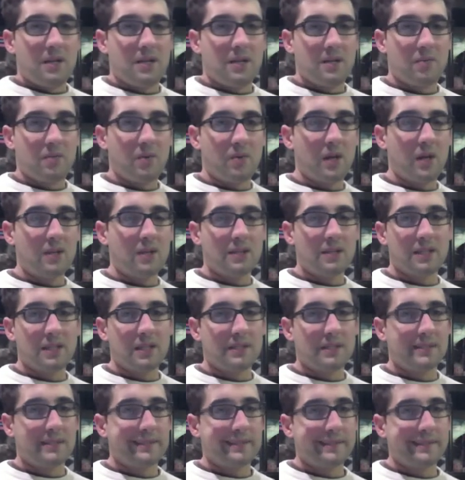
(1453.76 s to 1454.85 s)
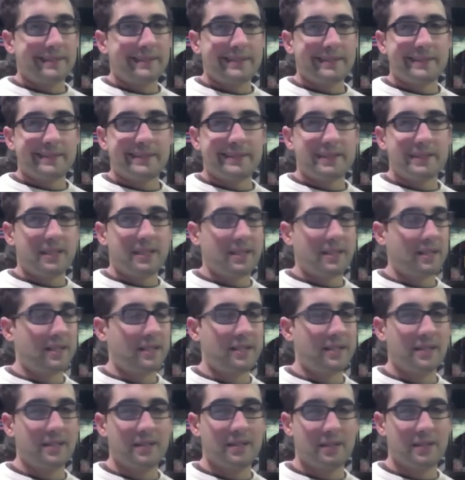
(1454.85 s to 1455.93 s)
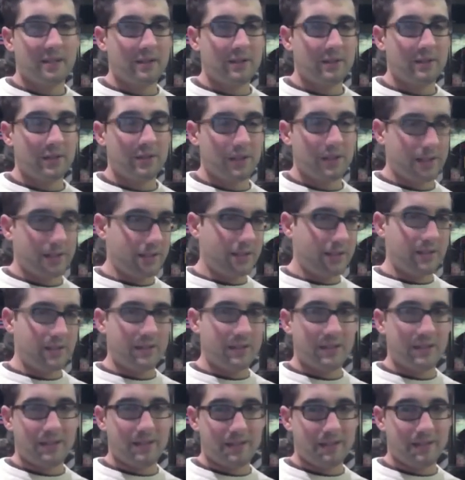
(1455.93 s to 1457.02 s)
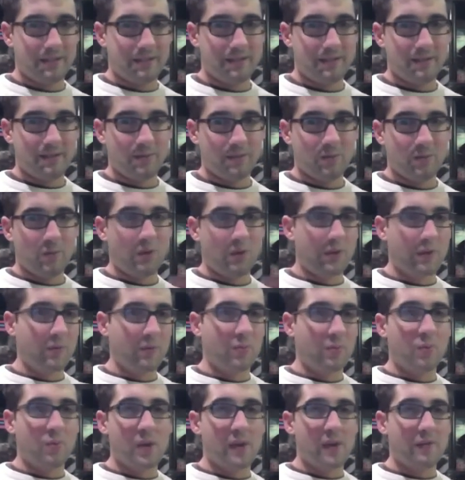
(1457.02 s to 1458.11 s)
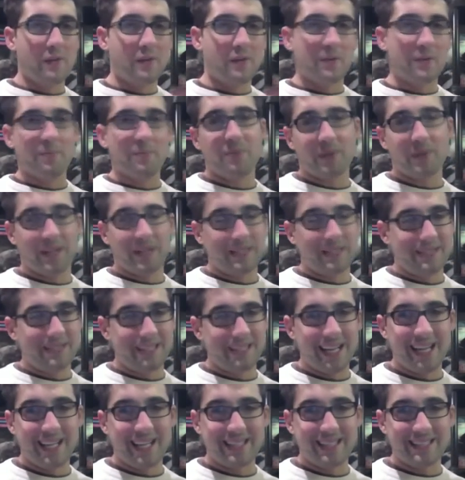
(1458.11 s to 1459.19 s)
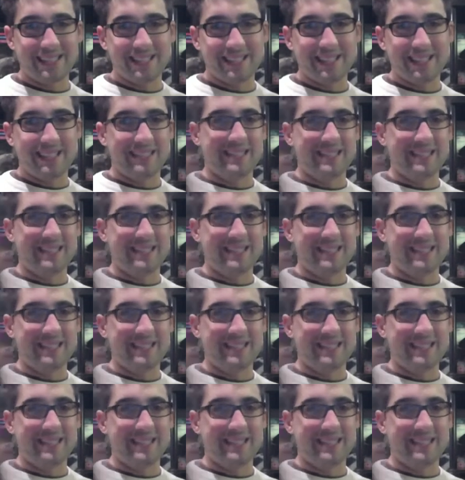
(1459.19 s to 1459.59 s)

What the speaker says: Wild Guns is just worth whatever price tag it's